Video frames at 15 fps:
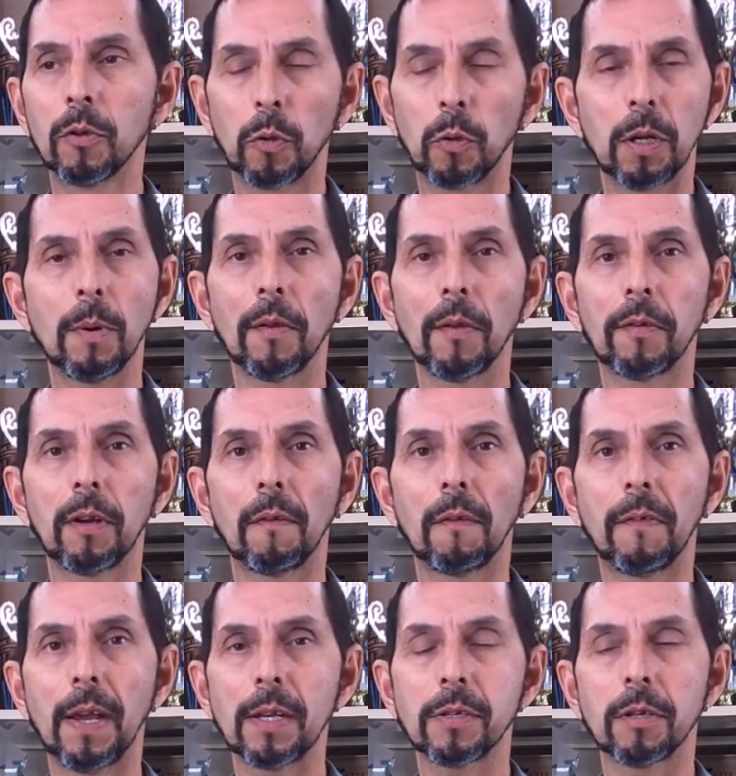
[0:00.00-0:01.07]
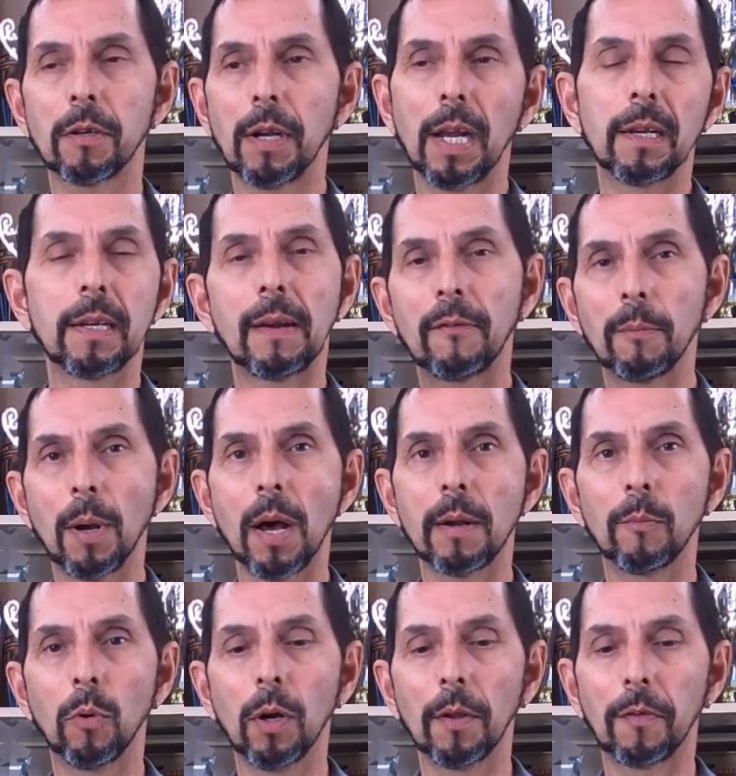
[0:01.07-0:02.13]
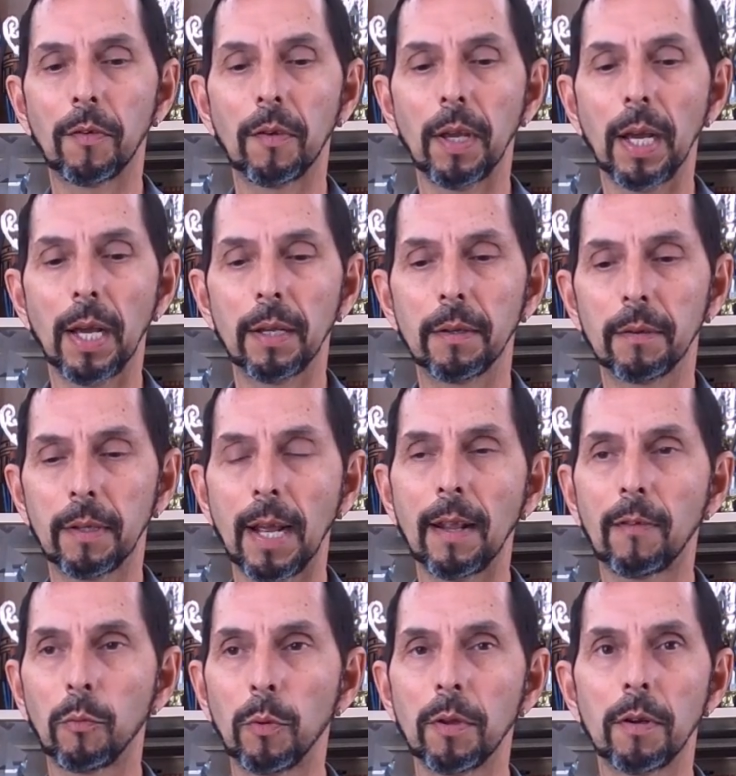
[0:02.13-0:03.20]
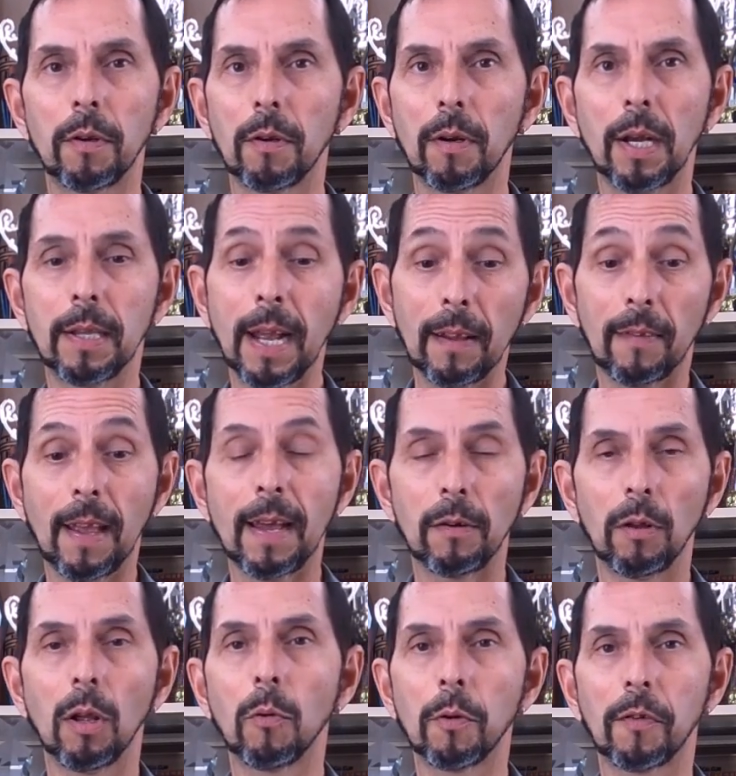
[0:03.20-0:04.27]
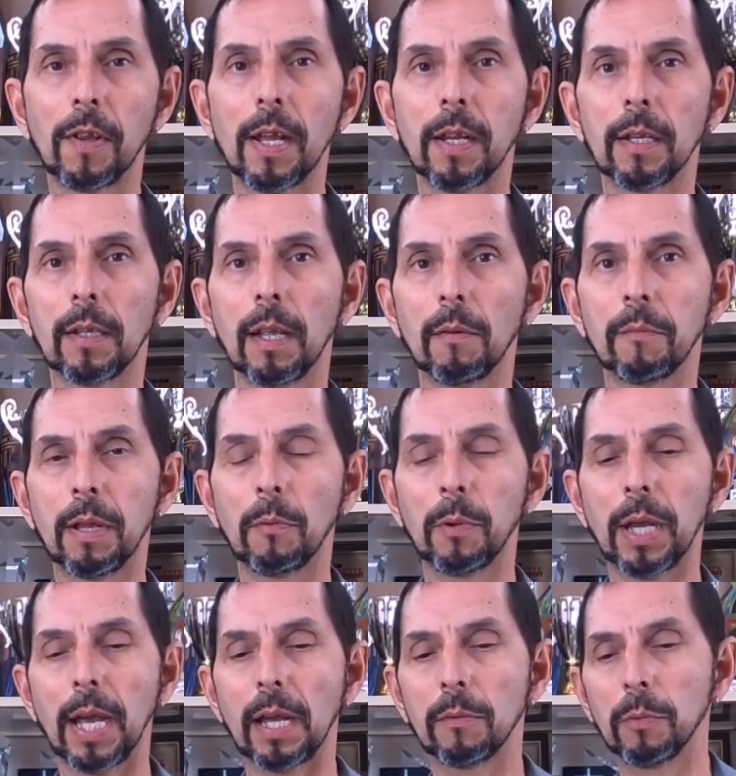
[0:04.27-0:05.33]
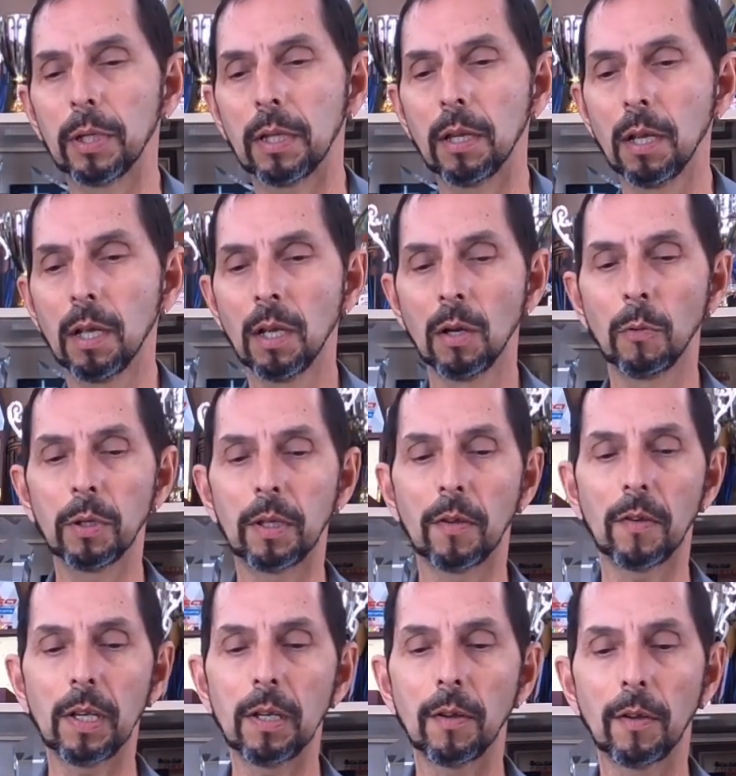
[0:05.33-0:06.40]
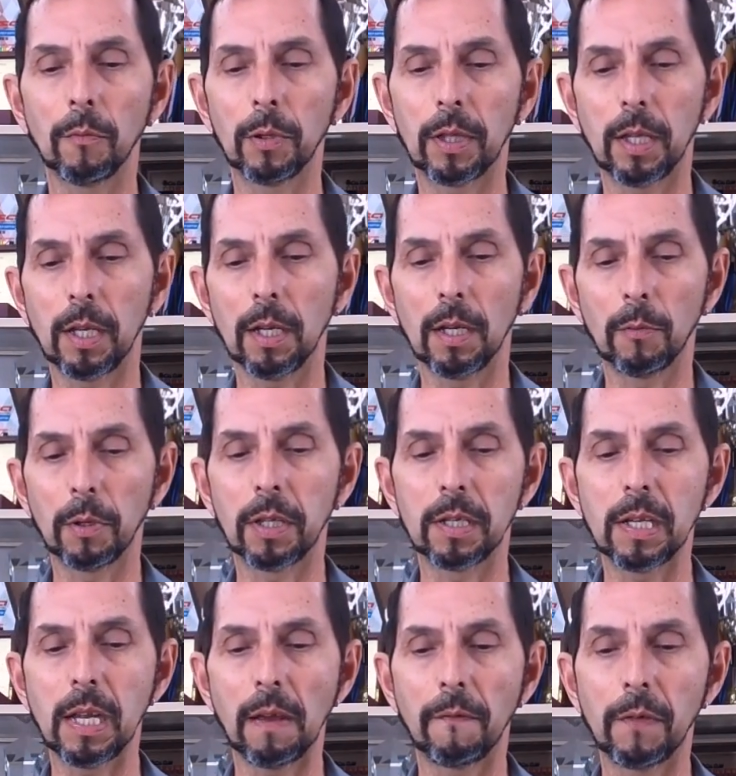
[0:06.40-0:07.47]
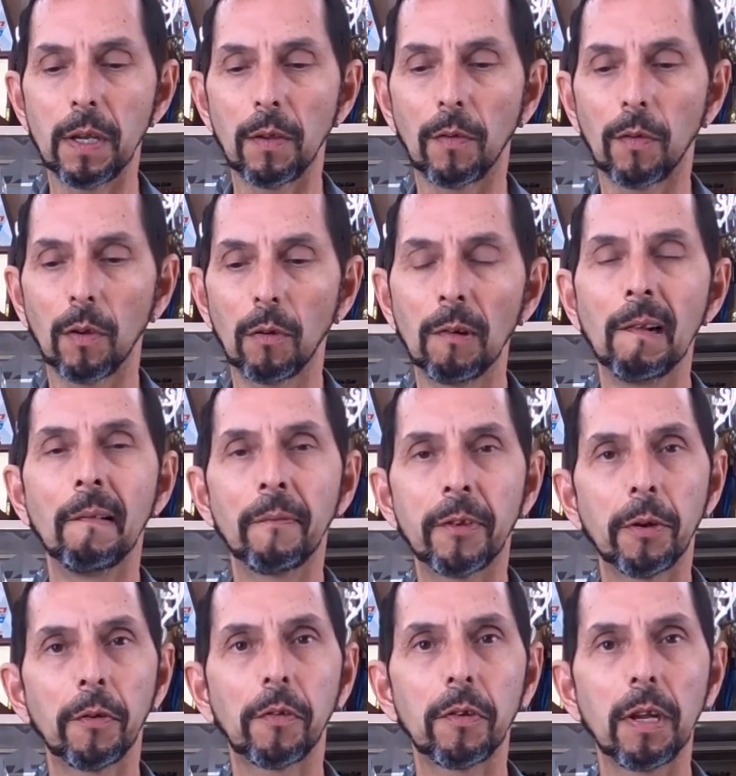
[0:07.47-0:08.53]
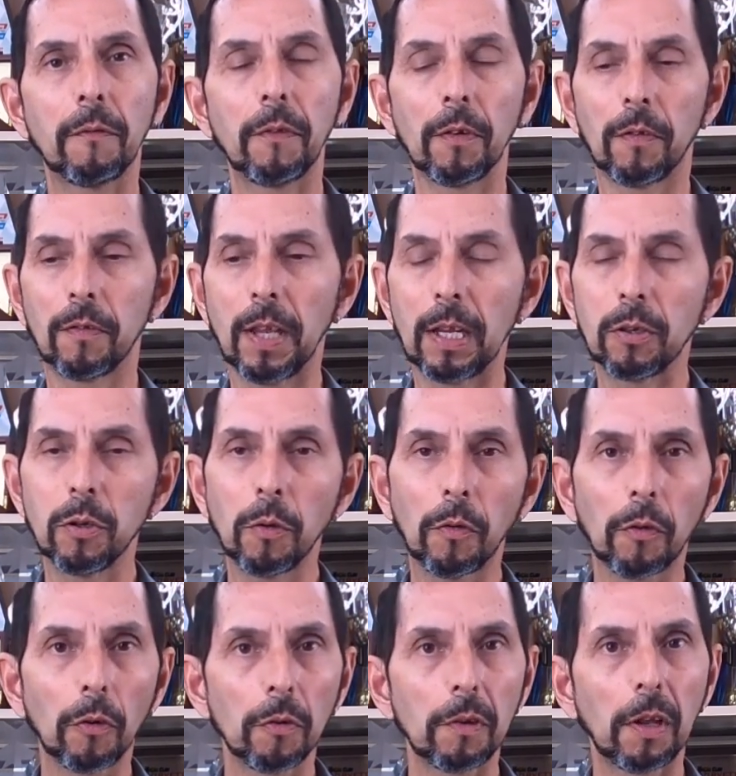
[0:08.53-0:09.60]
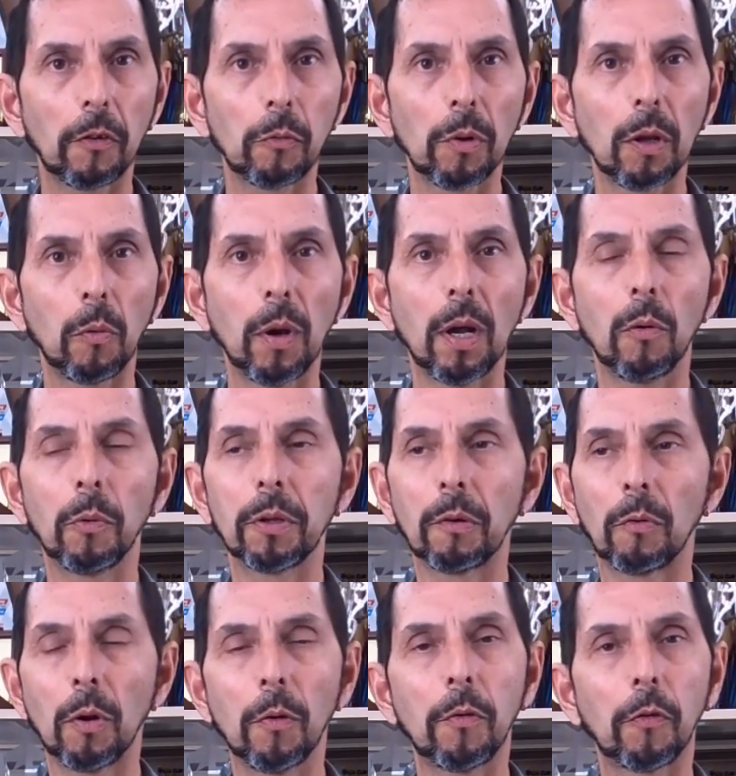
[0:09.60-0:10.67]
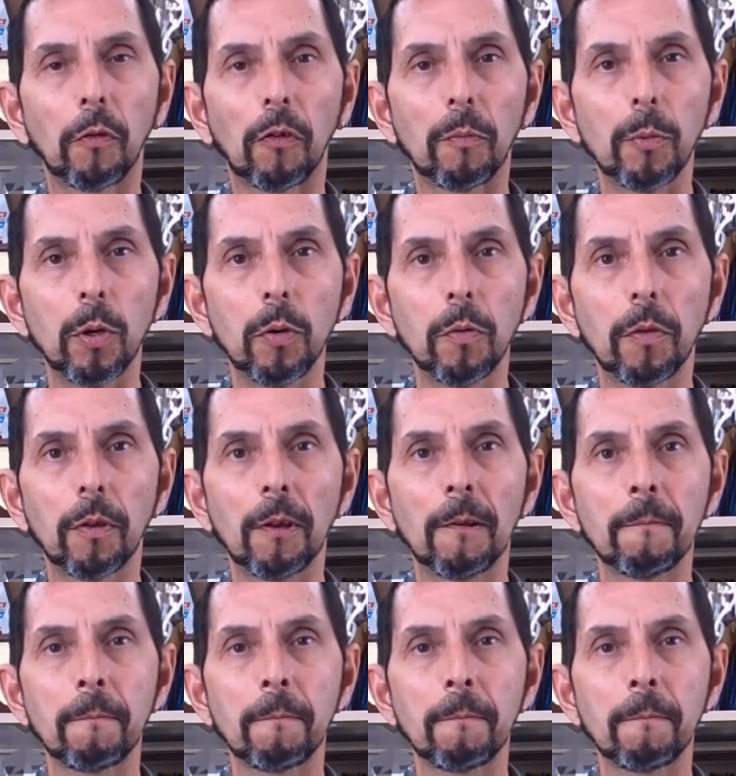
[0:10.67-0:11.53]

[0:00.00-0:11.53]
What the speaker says: 20 miles an hour faster and never bottom once. And that's that's at a lower setting than we had with the Zeta, with the DFEs. So there's a difference. They do certain things really well. When the roads are smooth,